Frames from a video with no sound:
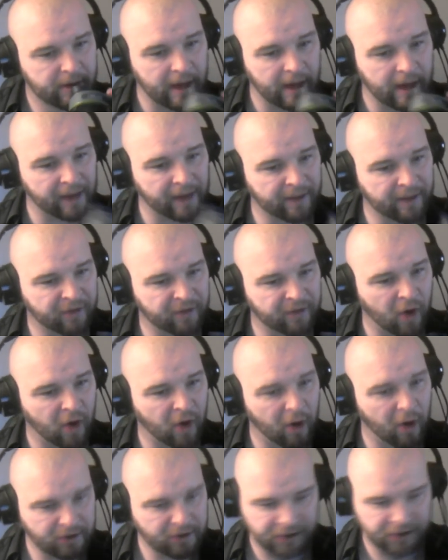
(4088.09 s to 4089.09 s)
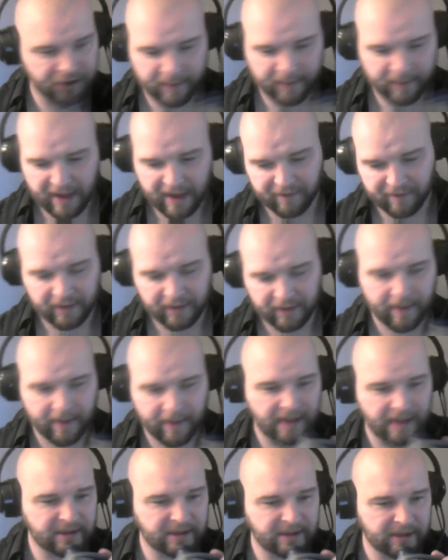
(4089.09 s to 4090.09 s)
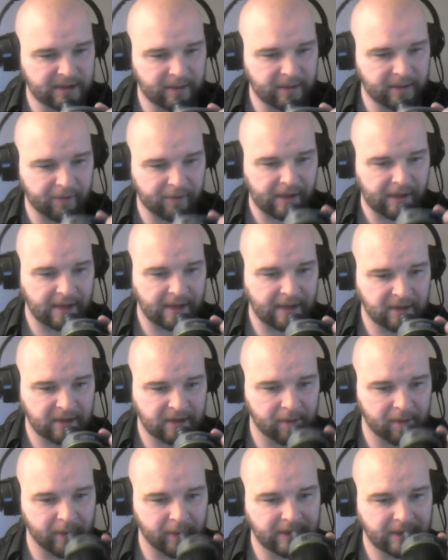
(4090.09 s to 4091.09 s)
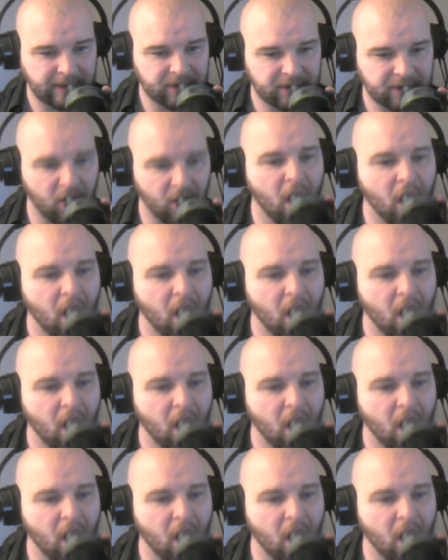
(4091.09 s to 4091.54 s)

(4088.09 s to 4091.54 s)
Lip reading: And I think the Hawks are going to be heavily passing team over the last couple of weeks too.